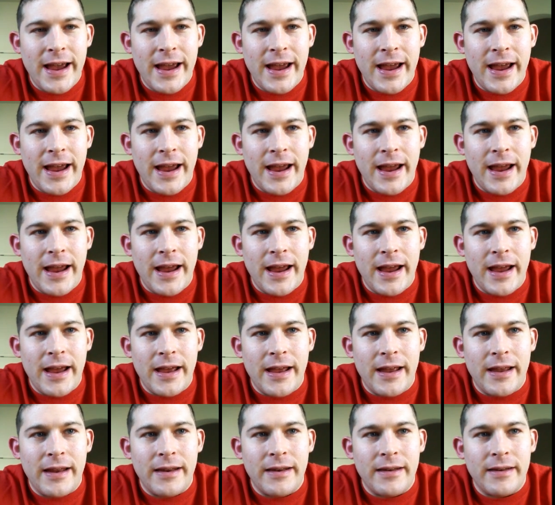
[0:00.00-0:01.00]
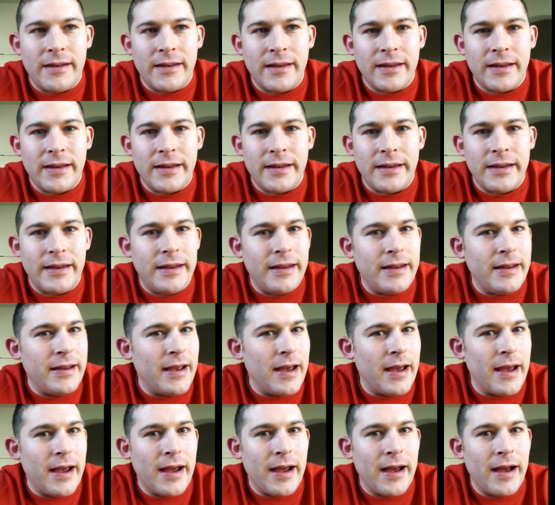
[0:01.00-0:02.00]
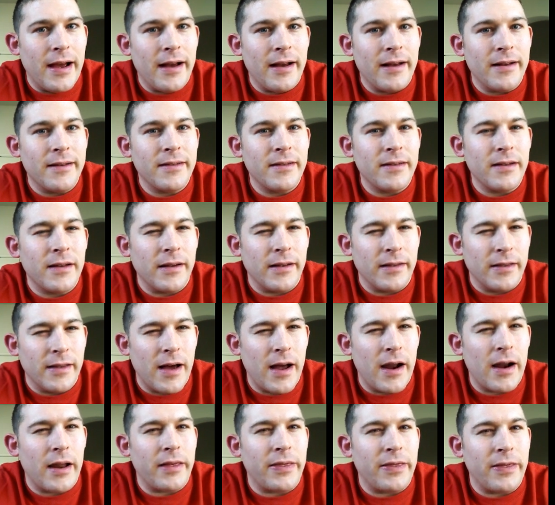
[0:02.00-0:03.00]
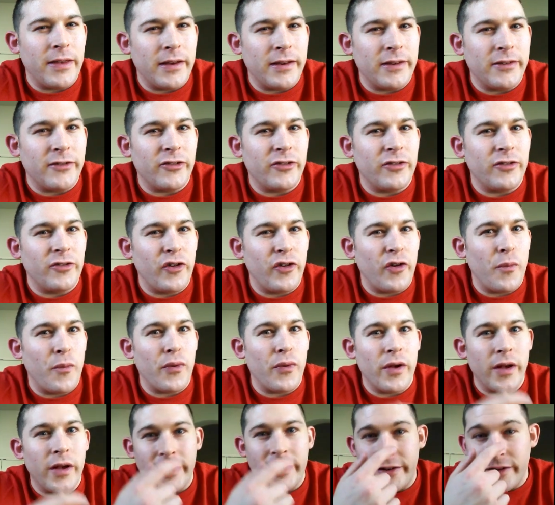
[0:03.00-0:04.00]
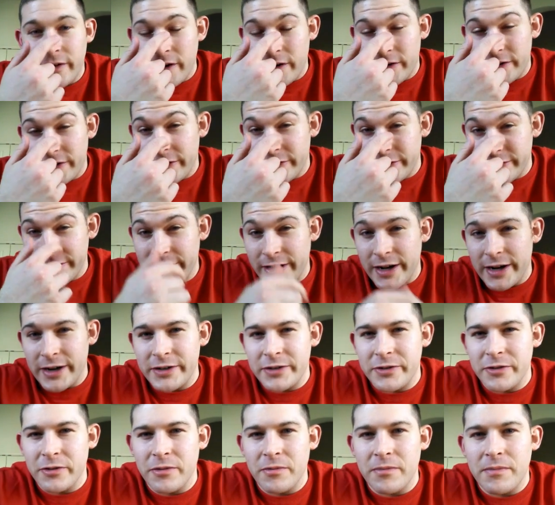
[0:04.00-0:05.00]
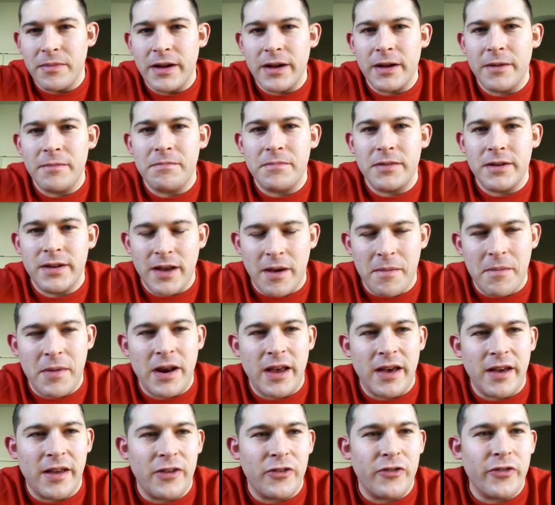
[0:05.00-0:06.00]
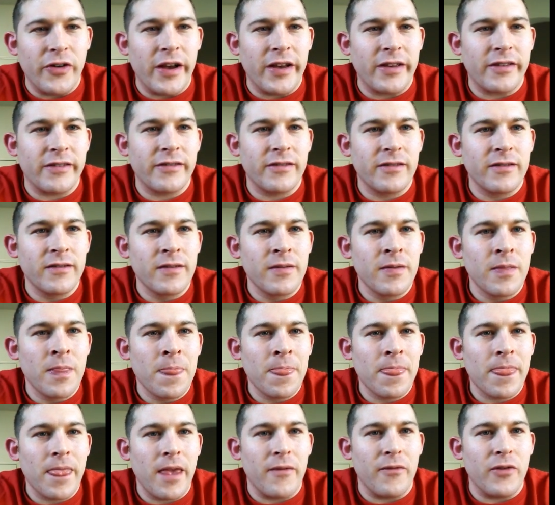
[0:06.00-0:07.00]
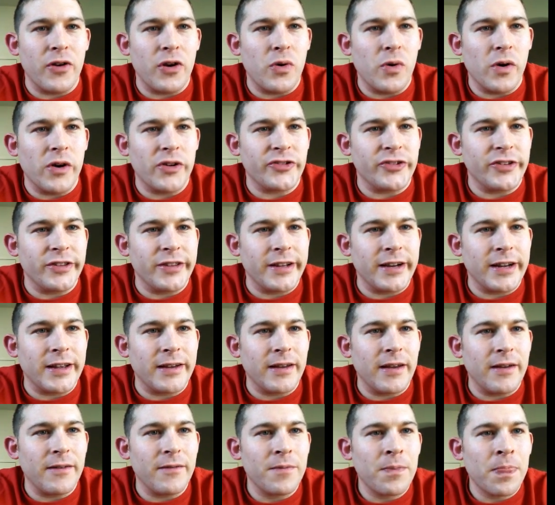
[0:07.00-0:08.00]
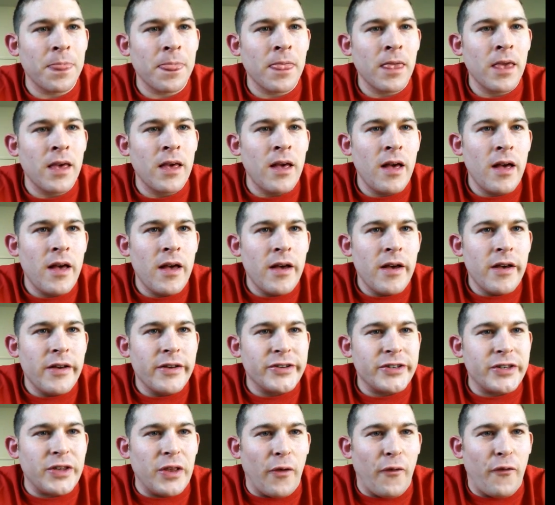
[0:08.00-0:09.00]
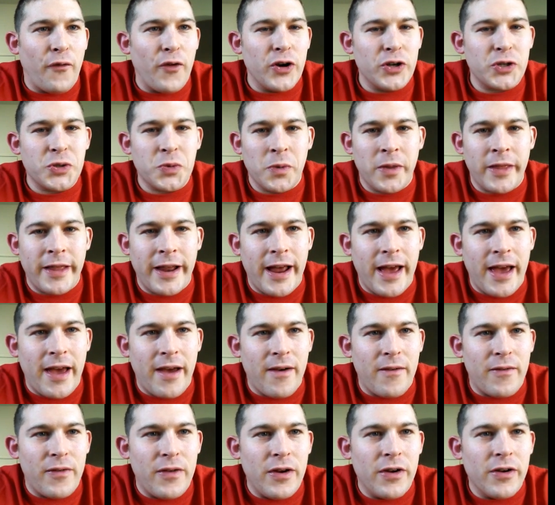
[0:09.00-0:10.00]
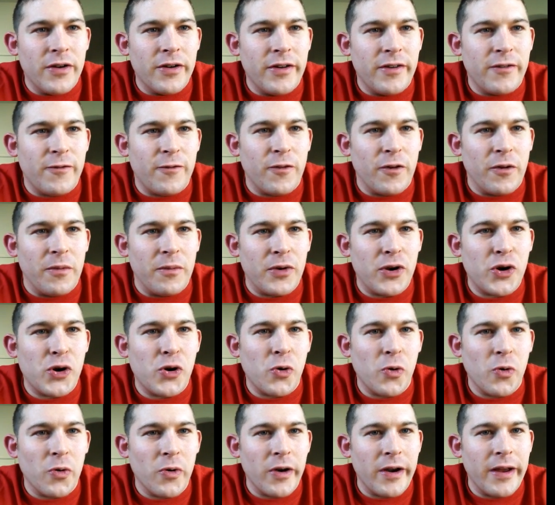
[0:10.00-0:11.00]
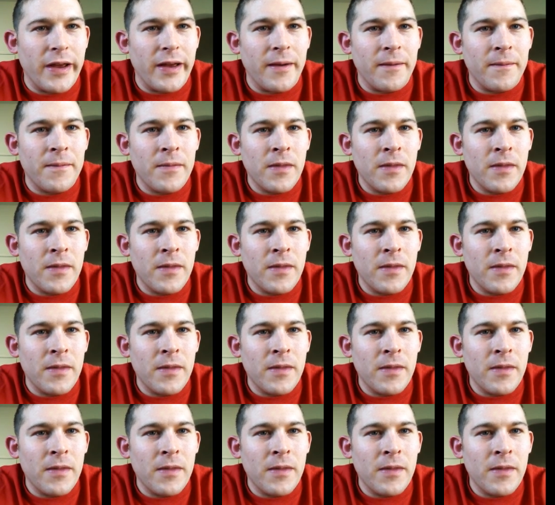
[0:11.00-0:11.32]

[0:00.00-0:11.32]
And yeah, a lot of things you should probably talk to your doctor about. But I'm going to address every question that I have. So the first one that I have here is from Corey.